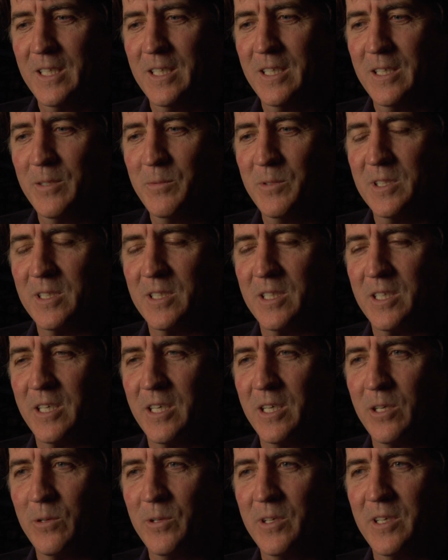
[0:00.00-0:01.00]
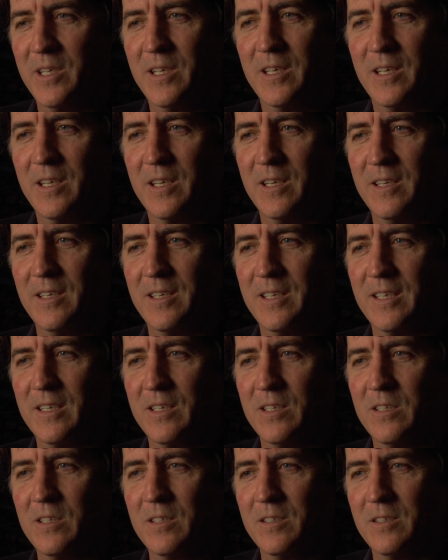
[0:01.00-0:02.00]
name is Kerry
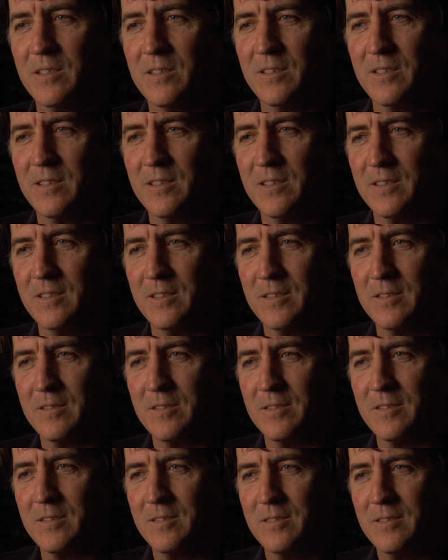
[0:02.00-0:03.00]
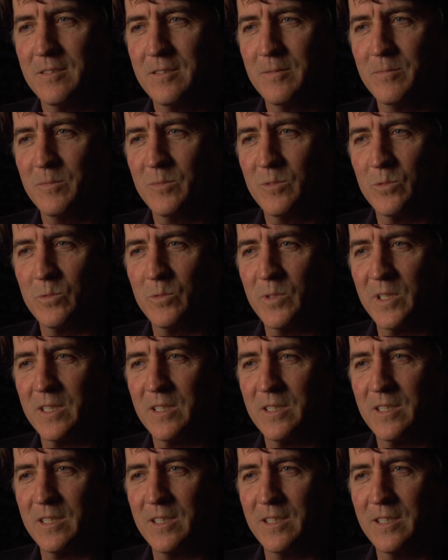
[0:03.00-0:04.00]
Candaele, and
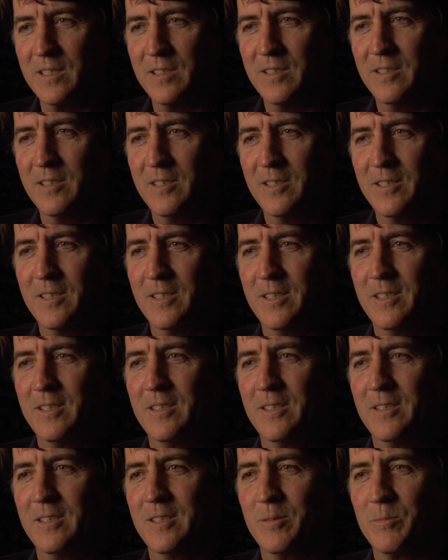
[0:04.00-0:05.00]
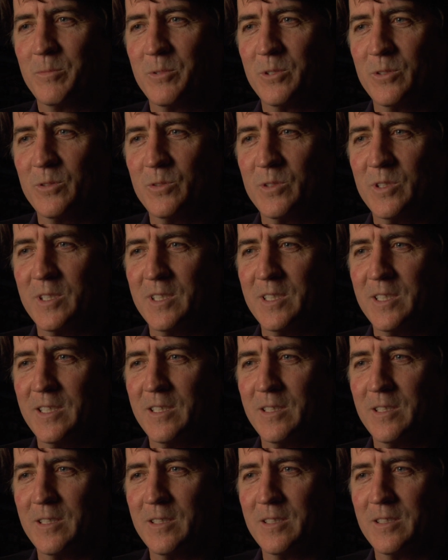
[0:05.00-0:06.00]
directing,
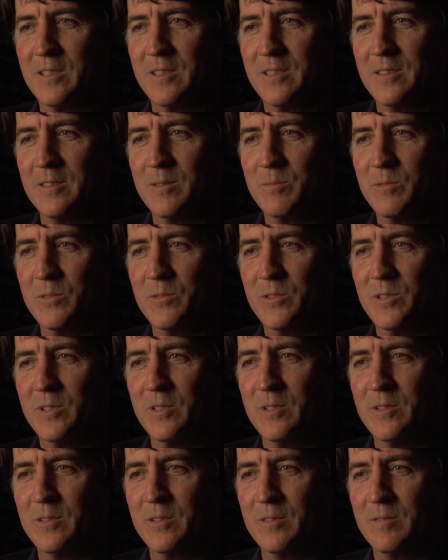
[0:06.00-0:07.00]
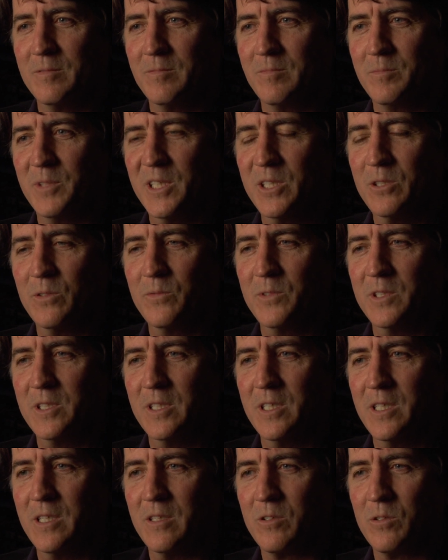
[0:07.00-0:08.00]
producing a movie on Beethoven's
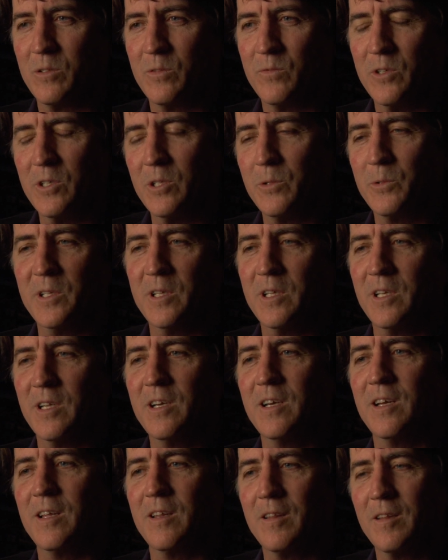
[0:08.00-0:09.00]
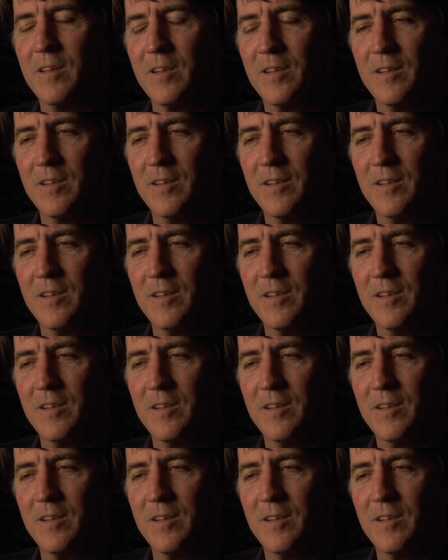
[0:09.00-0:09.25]
Ninth called Following the Ninth.